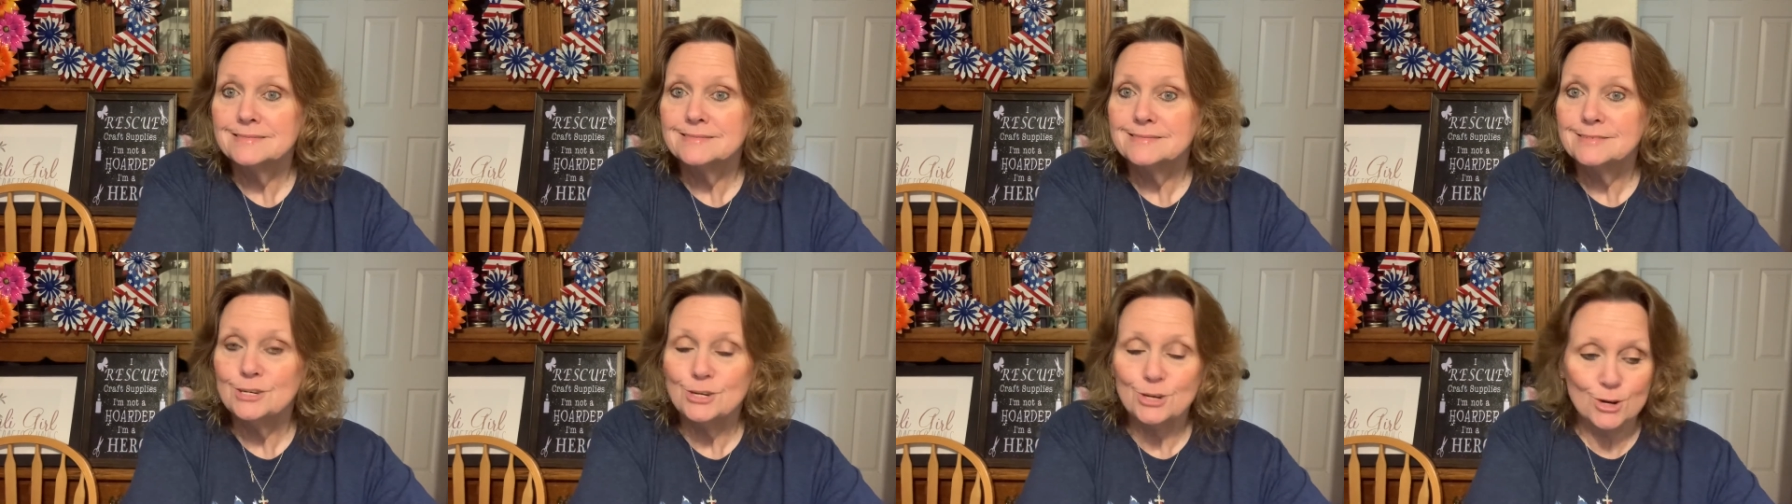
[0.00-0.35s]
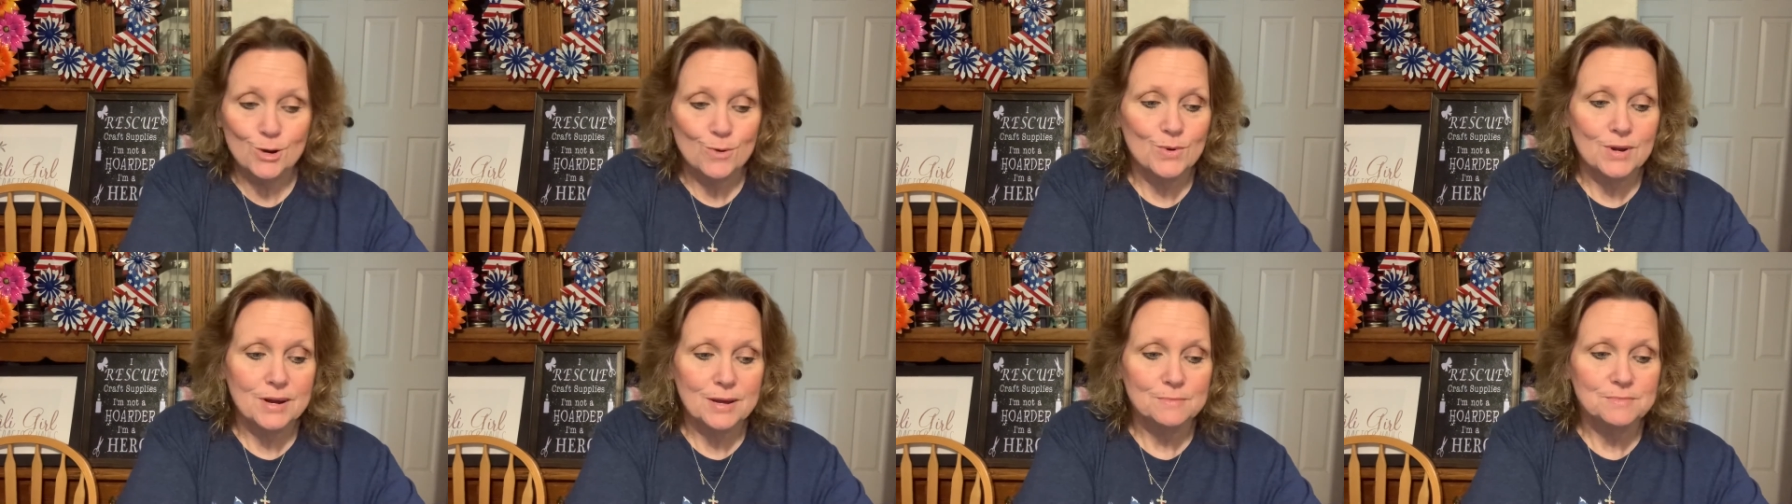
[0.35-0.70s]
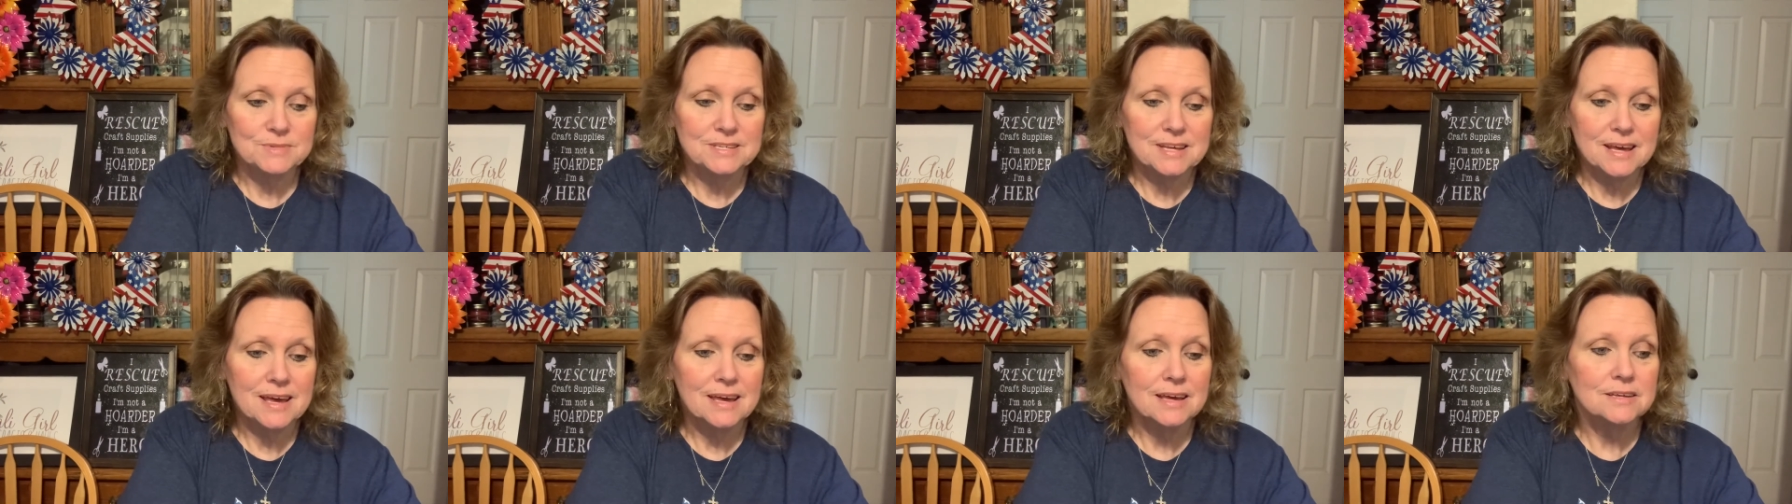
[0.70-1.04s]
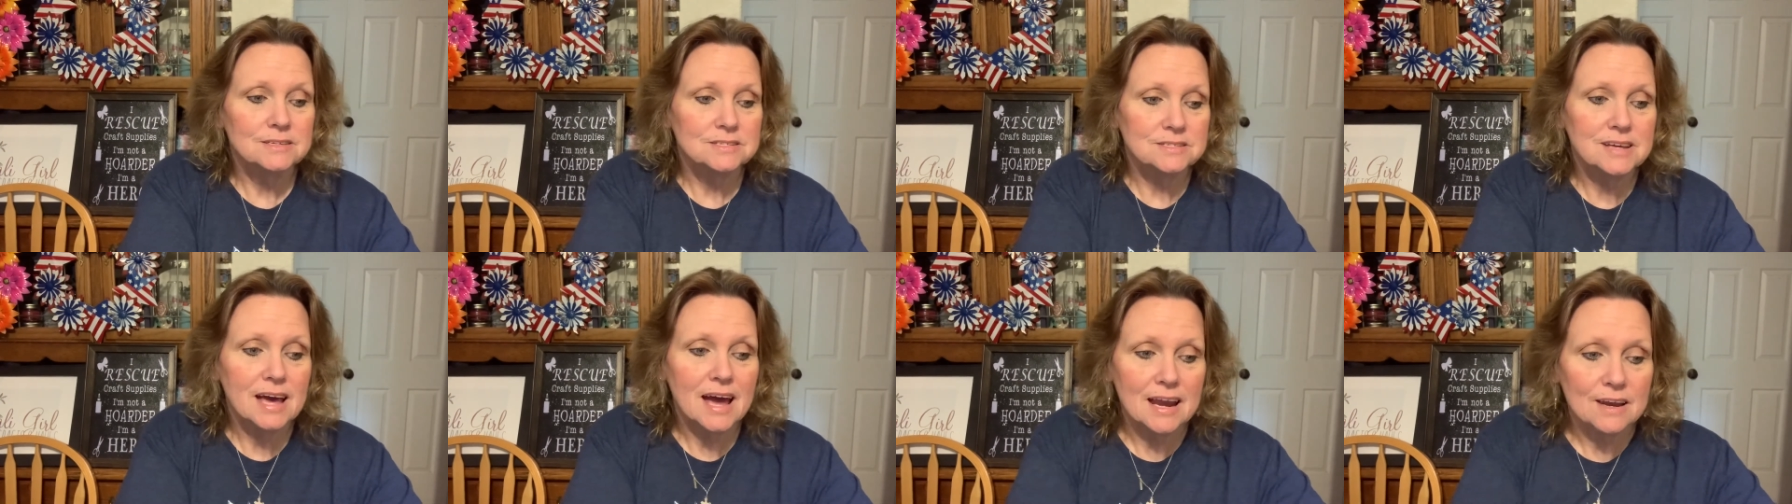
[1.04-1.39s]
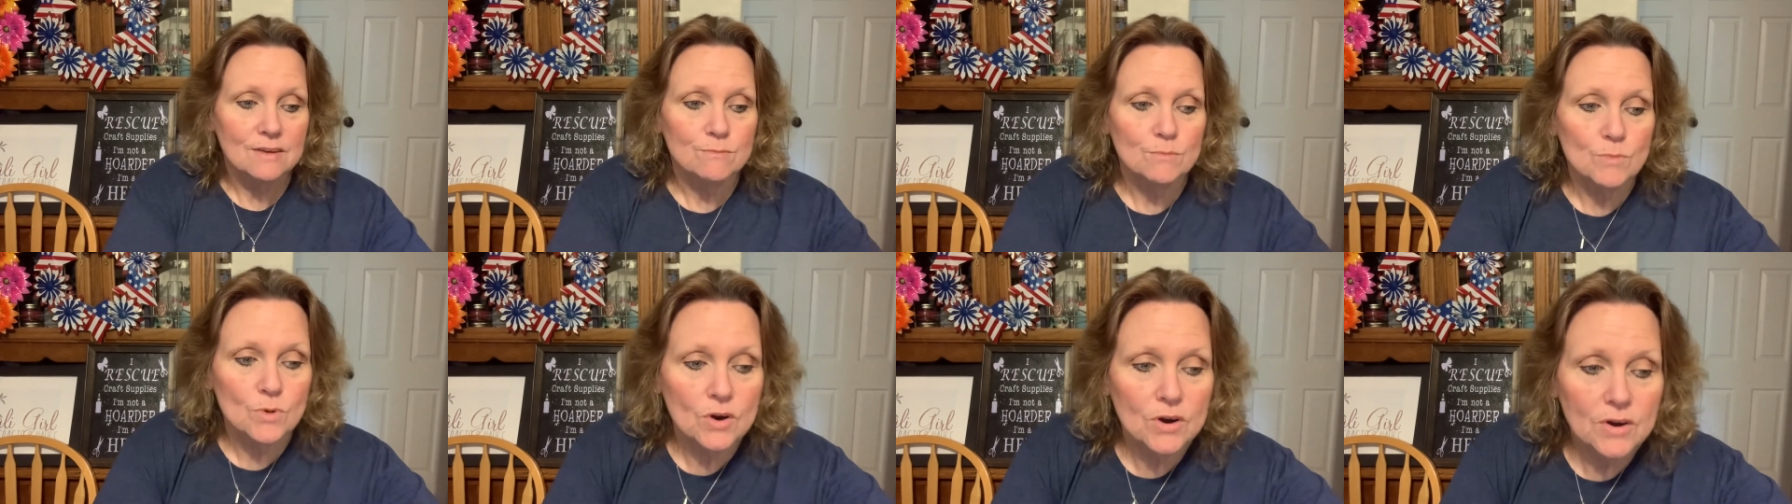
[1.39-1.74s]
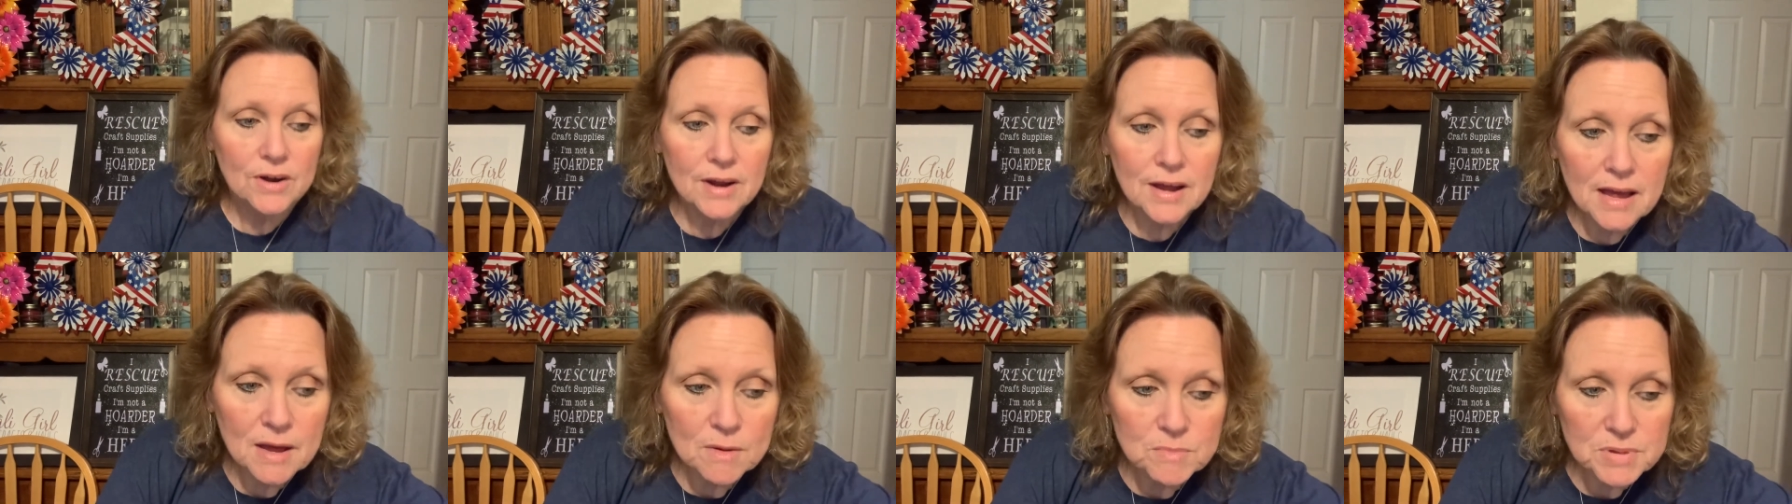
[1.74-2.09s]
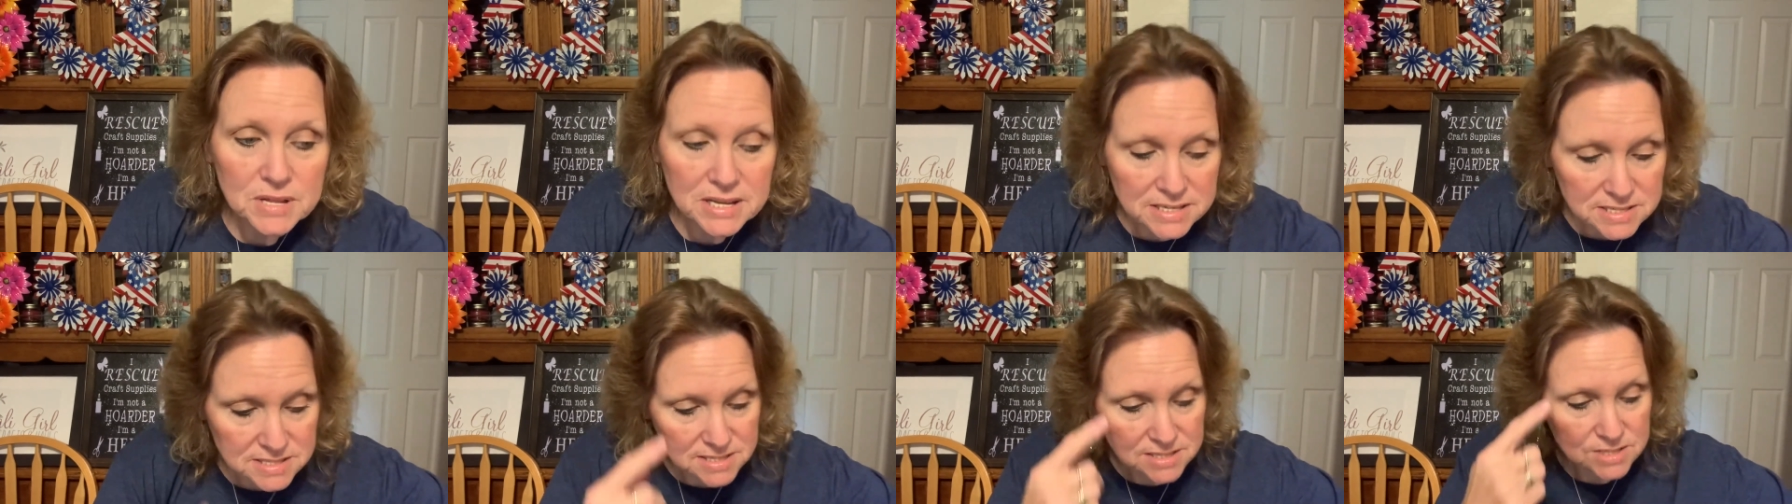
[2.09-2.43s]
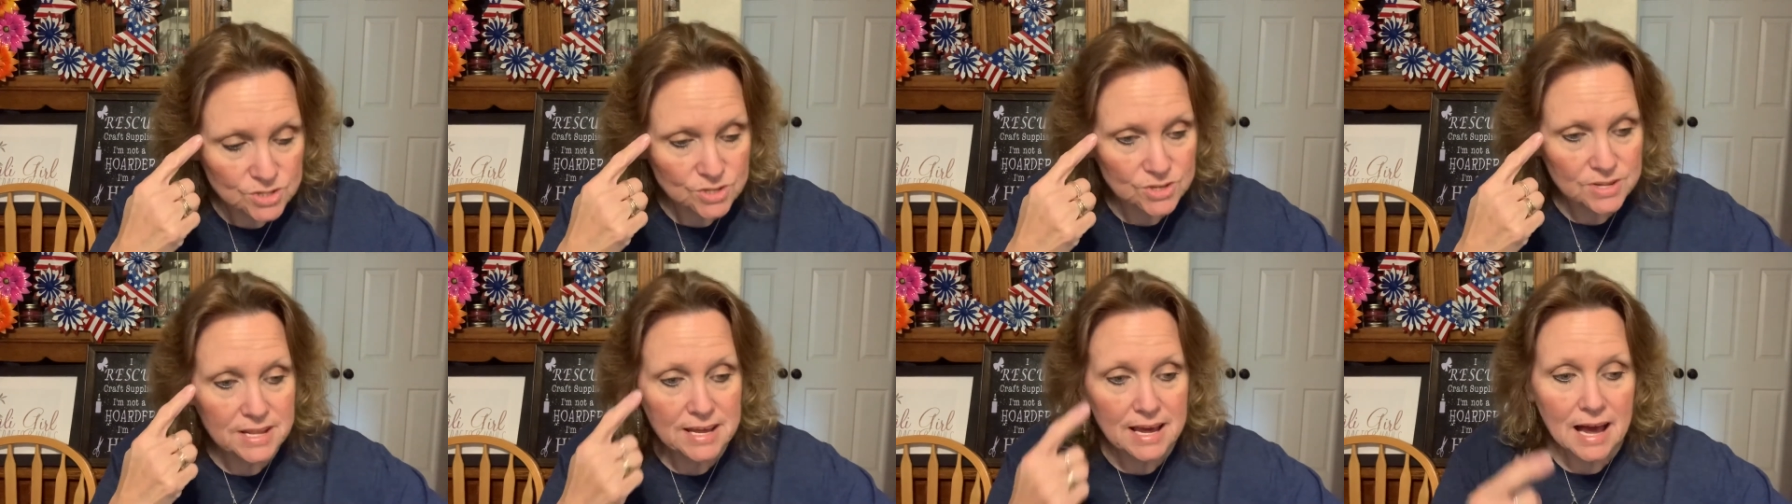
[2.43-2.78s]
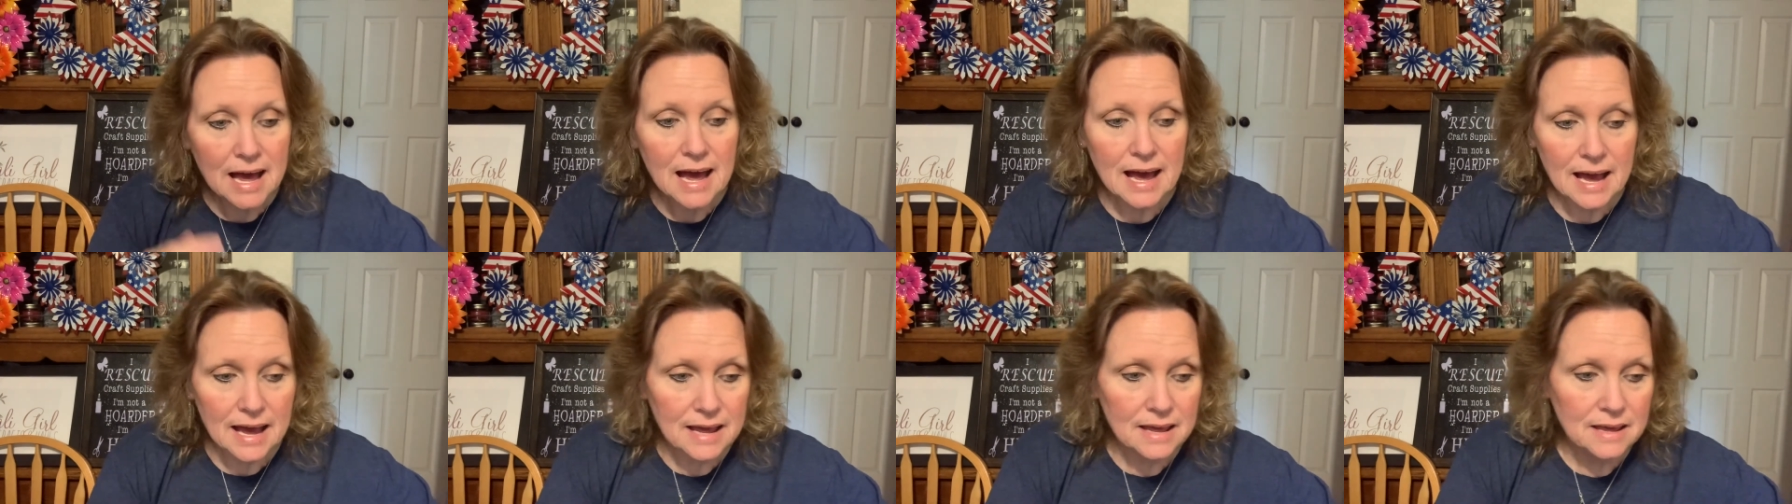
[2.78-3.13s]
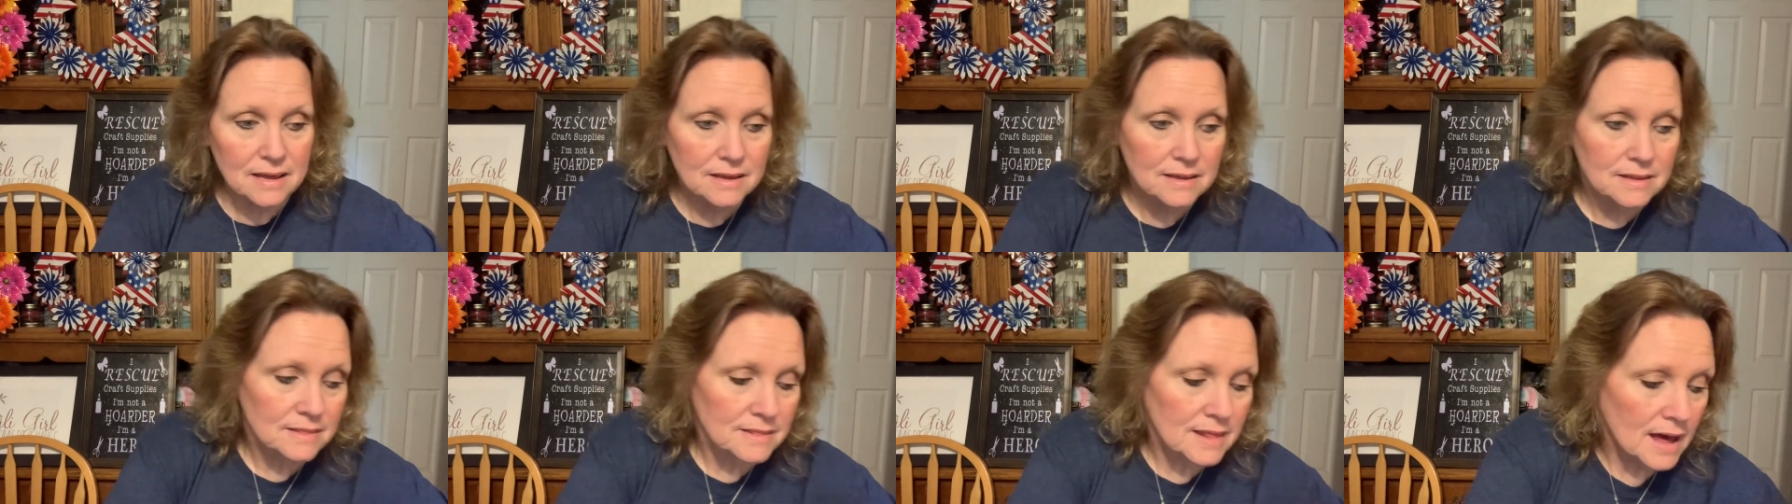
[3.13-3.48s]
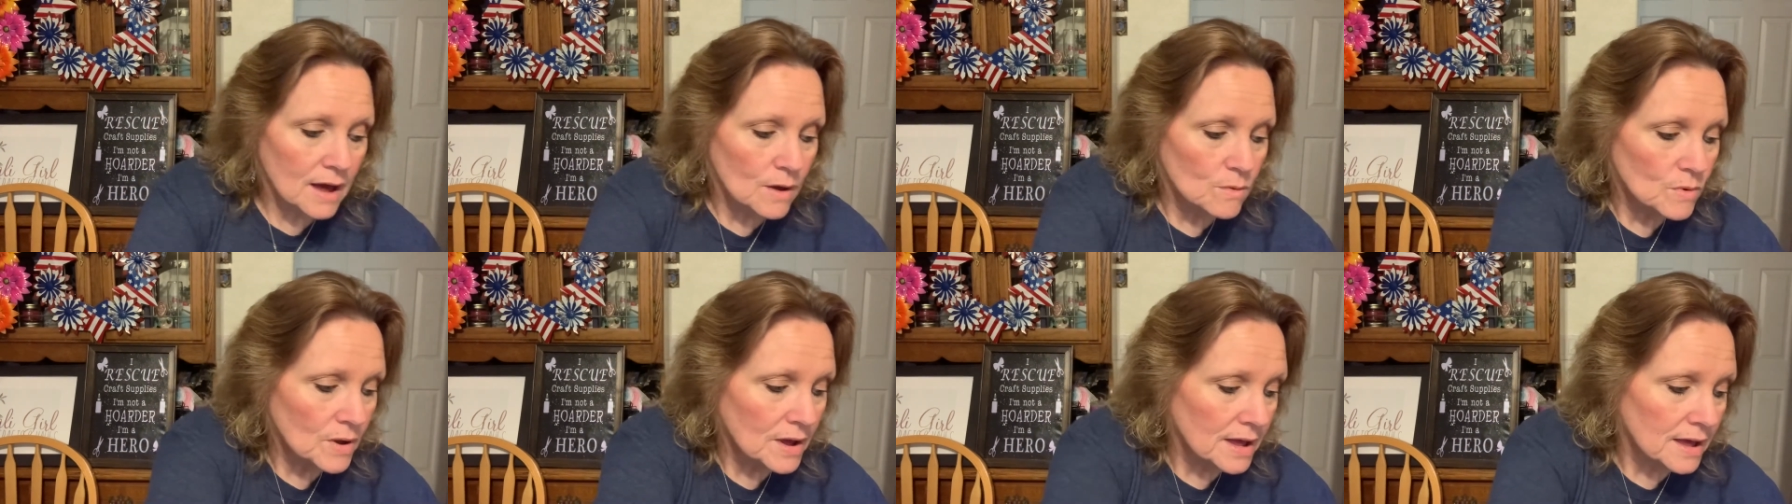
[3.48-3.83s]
You know what I'm saying. It's kind of more pleasing to the eye that way.